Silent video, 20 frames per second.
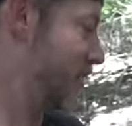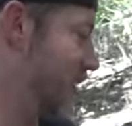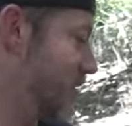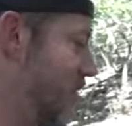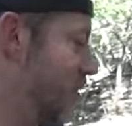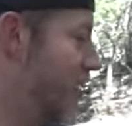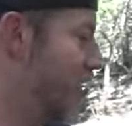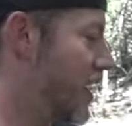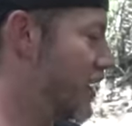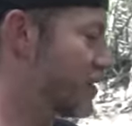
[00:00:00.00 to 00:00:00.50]
Let's
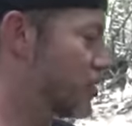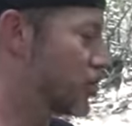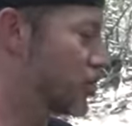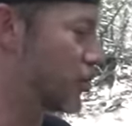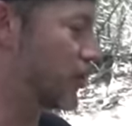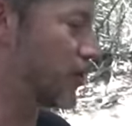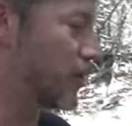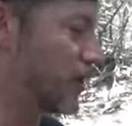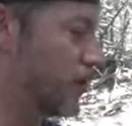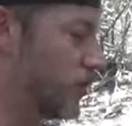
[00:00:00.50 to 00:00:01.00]
go ahead and
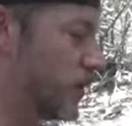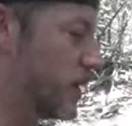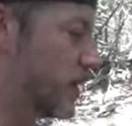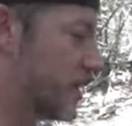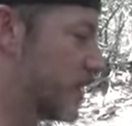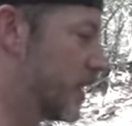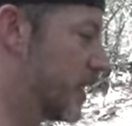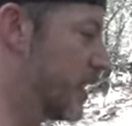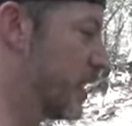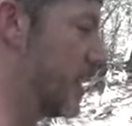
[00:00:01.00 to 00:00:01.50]
shoot it
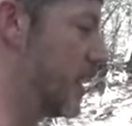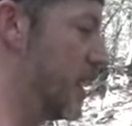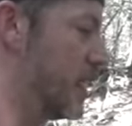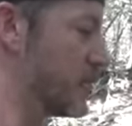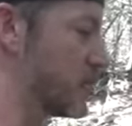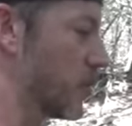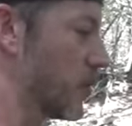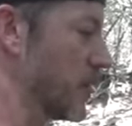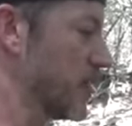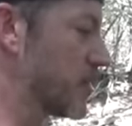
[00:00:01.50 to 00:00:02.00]
with a
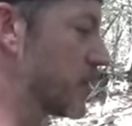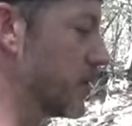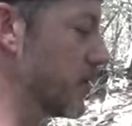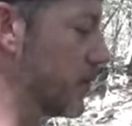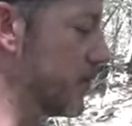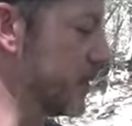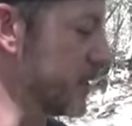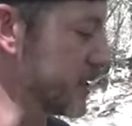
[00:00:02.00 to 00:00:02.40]
22.